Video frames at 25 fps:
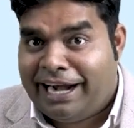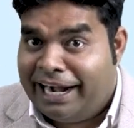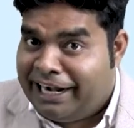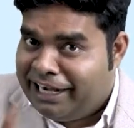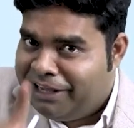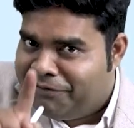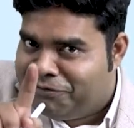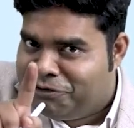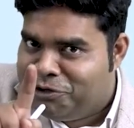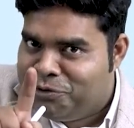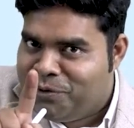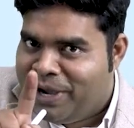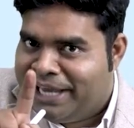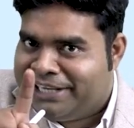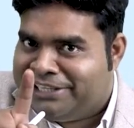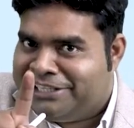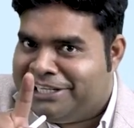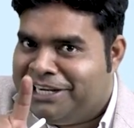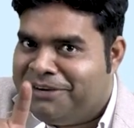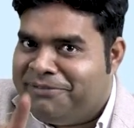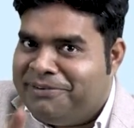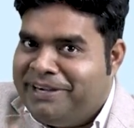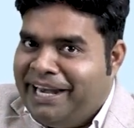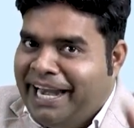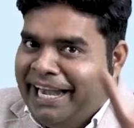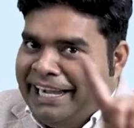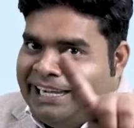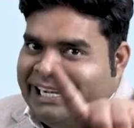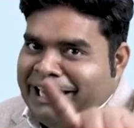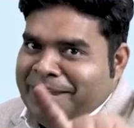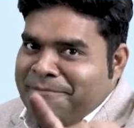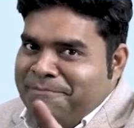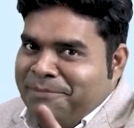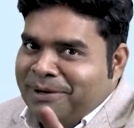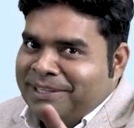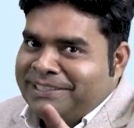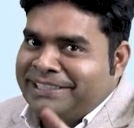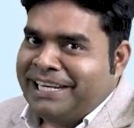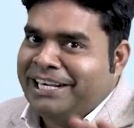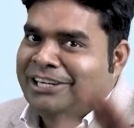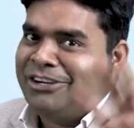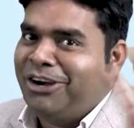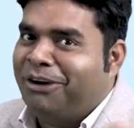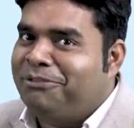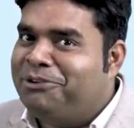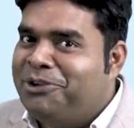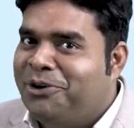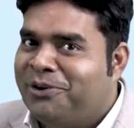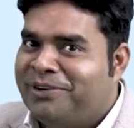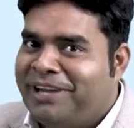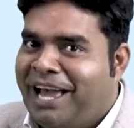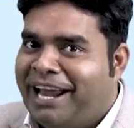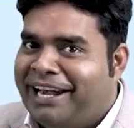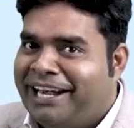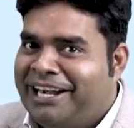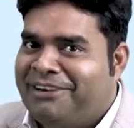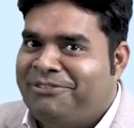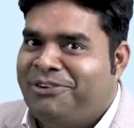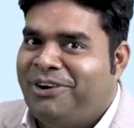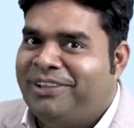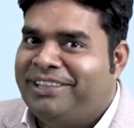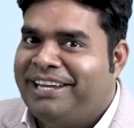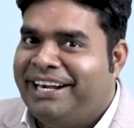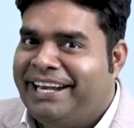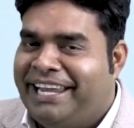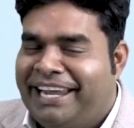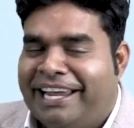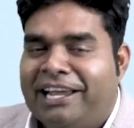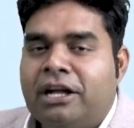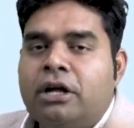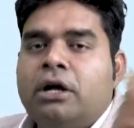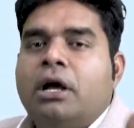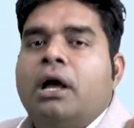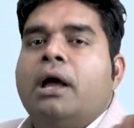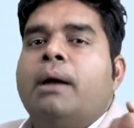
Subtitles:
And if you achieved 80% of your target for the day,